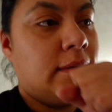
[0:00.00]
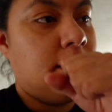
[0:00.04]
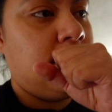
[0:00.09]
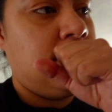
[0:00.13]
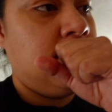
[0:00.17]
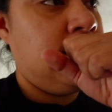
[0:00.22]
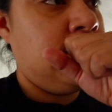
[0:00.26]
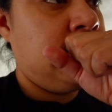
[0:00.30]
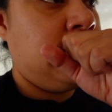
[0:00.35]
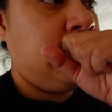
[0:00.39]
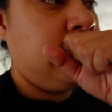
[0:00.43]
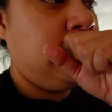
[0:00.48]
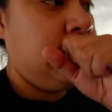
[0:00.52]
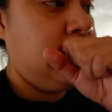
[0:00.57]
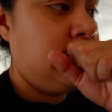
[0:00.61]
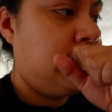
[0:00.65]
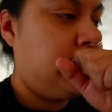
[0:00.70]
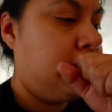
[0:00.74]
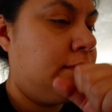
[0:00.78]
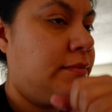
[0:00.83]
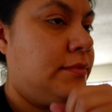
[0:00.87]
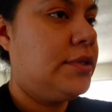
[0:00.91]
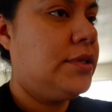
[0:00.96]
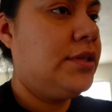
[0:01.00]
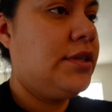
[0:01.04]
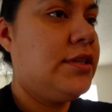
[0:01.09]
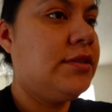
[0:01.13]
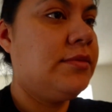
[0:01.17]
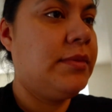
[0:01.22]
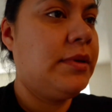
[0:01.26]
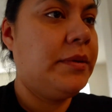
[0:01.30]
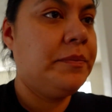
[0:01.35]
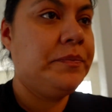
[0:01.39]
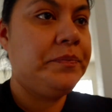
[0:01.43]
Excuse
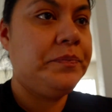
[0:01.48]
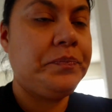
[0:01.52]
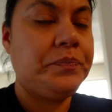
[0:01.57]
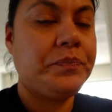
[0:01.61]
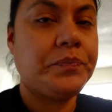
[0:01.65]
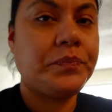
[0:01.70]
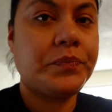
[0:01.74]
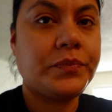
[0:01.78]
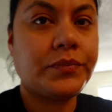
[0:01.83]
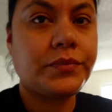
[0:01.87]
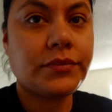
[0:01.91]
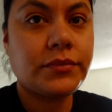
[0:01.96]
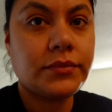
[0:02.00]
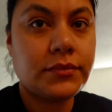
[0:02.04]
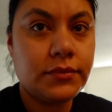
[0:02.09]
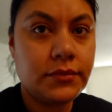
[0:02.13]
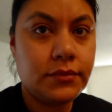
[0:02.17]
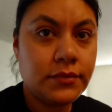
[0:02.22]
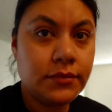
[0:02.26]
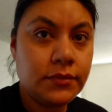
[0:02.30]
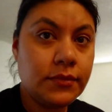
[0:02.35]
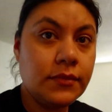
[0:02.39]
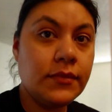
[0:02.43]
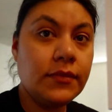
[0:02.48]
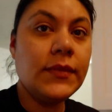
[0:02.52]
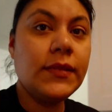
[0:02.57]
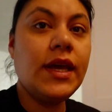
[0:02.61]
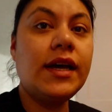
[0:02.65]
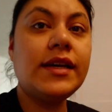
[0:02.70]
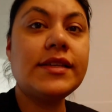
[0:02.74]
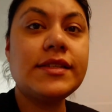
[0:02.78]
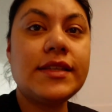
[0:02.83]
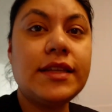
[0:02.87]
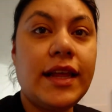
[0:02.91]
me.
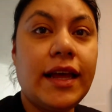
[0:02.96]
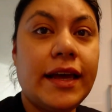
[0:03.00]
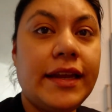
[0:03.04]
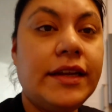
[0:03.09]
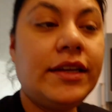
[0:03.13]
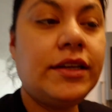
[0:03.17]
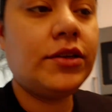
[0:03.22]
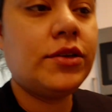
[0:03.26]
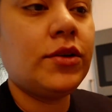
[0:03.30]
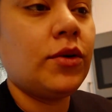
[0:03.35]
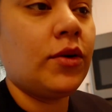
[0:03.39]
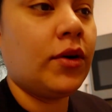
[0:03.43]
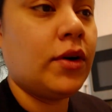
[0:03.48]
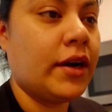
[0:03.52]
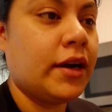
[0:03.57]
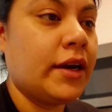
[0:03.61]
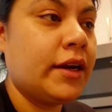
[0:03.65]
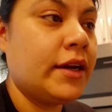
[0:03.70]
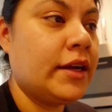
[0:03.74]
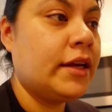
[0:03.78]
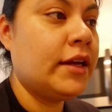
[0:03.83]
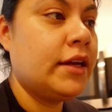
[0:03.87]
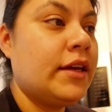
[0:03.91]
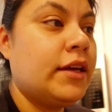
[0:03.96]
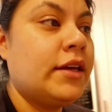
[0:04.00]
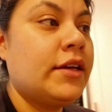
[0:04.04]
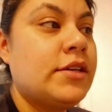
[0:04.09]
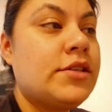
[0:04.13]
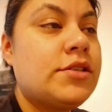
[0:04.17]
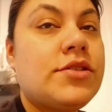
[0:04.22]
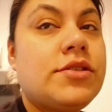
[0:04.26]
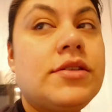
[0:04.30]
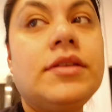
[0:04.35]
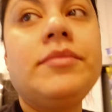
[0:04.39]
A sliding door.
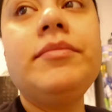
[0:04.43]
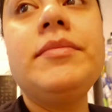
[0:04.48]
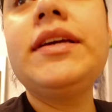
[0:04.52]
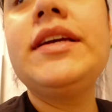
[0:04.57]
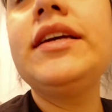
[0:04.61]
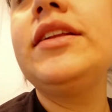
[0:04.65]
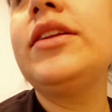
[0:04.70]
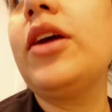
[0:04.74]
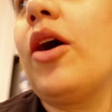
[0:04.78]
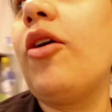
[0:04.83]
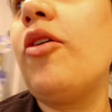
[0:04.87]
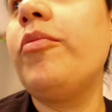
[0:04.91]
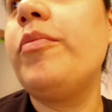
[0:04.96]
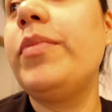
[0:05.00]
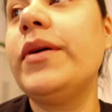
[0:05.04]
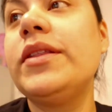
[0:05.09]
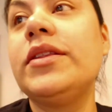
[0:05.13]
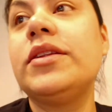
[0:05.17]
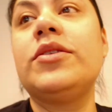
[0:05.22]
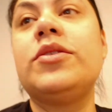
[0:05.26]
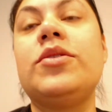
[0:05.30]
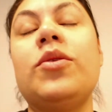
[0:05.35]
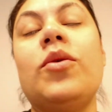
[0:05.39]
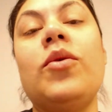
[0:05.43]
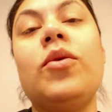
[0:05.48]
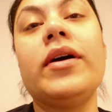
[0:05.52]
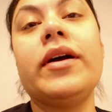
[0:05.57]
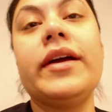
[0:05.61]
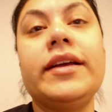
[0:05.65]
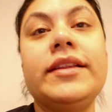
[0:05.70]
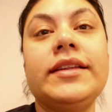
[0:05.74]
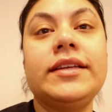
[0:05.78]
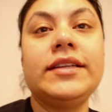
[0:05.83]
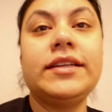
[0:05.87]
So then we can open the door
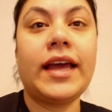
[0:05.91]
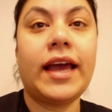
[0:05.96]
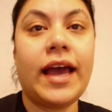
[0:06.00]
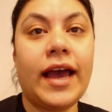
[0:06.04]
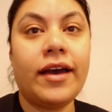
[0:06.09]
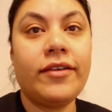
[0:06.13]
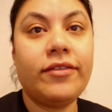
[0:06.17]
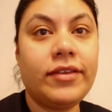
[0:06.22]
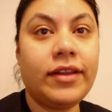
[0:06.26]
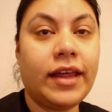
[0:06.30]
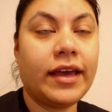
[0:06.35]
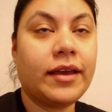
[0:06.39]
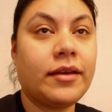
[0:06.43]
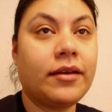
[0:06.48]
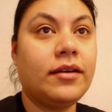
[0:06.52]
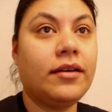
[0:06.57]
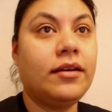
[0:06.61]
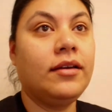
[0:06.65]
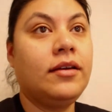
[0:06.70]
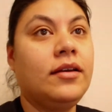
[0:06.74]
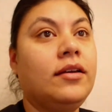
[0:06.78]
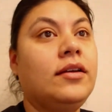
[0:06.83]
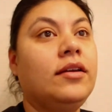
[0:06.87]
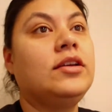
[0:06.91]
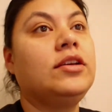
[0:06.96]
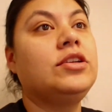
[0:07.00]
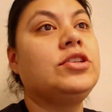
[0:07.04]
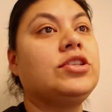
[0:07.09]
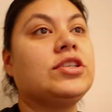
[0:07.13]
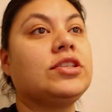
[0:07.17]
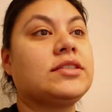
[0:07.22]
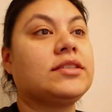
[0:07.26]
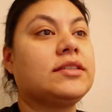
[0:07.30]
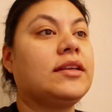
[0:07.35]
and then have like,
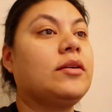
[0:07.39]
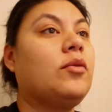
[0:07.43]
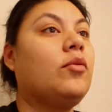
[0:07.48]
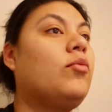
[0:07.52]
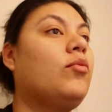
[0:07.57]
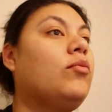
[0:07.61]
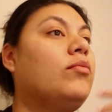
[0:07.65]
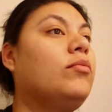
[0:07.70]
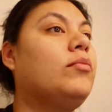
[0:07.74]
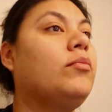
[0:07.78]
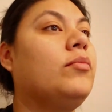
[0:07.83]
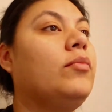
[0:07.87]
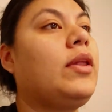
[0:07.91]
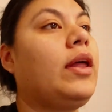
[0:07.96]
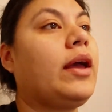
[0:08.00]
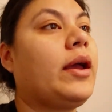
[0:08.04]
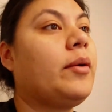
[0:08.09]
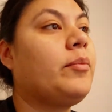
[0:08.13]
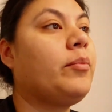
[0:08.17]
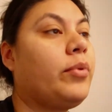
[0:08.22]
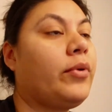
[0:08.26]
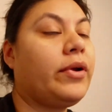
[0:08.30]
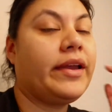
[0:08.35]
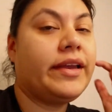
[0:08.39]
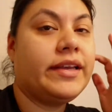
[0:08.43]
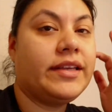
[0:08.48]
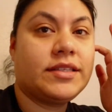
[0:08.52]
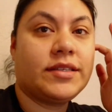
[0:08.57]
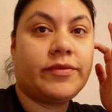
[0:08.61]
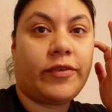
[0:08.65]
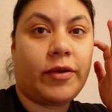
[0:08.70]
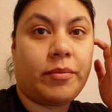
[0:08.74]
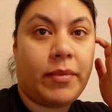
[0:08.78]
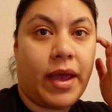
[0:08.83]
just like a
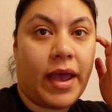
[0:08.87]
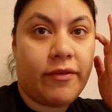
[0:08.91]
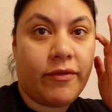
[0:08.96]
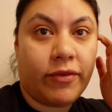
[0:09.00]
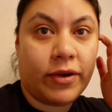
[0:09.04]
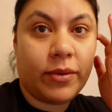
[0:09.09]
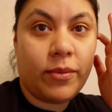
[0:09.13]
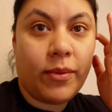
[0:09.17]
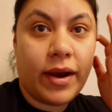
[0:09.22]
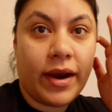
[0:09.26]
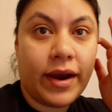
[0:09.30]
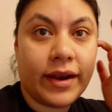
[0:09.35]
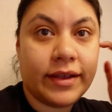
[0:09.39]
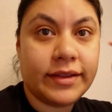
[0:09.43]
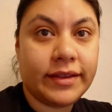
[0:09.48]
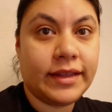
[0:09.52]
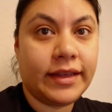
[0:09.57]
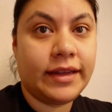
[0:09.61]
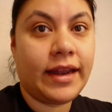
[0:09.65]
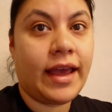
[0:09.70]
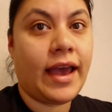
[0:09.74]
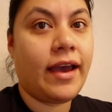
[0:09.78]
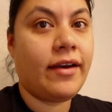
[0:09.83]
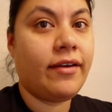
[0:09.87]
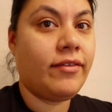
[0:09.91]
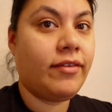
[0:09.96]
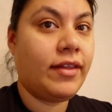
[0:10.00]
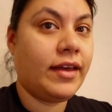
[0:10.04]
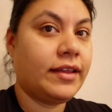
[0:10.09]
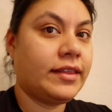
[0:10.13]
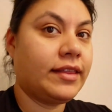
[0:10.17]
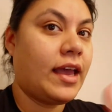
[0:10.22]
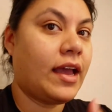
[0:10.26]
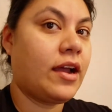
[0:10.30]
breeze from everywhere. And then have
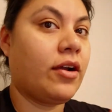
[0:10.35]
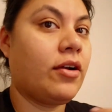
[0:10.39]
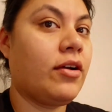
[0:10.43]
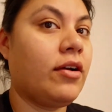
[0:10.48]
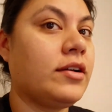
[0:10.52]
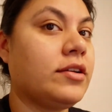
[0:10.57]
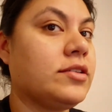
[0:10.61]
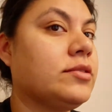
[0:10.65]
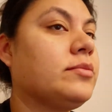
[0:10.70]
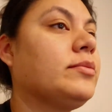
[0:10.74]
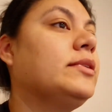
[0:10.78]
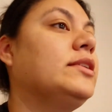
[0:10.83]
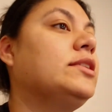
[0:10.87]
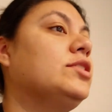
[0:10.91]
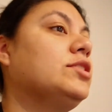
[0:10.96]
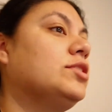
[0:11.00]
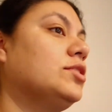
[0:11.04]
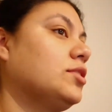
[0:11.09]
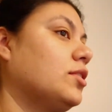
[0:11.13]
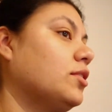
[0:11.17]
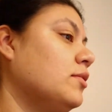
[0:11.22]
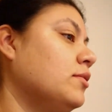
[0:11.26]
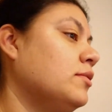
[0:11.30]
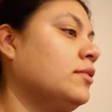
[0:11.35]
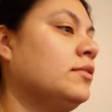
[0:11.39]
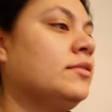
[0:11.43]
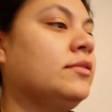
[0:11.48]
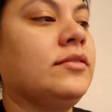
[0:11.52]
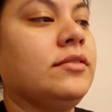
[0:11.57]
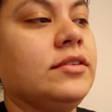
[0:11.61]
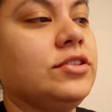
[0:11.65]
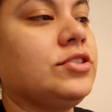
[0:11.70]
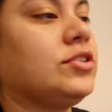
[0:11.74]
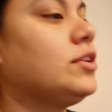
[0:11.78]
like that cross breeze just go
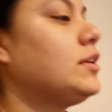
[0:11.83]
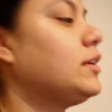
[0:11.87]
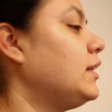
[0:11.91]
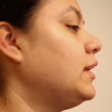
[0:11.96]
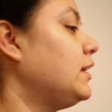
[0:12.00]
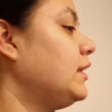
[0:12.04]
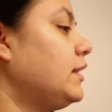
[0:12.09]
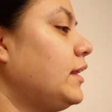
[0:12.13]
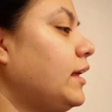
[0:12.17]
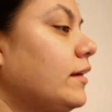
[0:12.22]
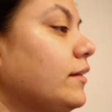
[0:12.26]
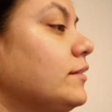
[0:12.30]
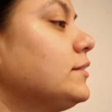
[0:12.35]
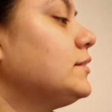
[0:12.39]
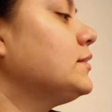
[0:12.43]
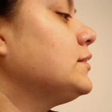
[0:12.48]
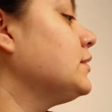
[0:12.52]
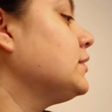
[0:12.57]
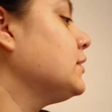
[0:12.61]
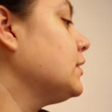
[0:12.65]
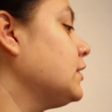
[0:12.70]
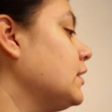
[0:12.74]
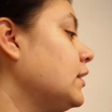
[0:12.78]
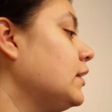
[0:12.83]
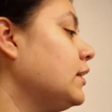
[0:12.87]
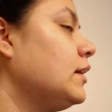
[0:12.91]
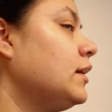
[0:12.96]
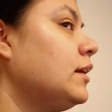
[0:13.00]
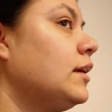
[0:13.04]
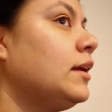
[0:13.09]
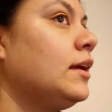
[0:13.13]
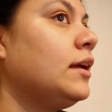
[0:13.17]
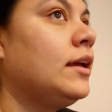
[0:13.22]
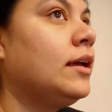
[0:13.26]
circulating the house.
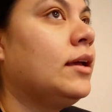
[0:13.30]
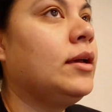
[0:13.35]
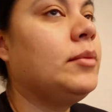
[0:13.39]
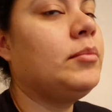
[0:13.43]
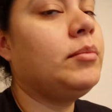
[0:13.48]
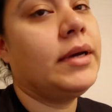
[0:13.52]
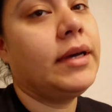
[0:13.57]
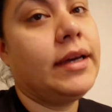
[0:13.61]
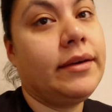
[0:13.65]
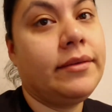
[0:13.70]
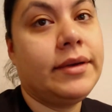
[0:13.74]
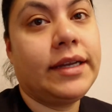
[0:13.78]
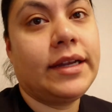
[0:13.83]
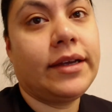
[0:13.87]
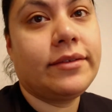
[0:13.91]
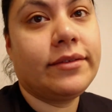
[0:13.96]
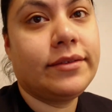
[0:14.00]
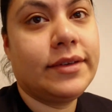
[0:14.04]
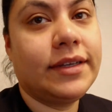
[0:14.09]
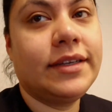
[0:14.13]
But we don't.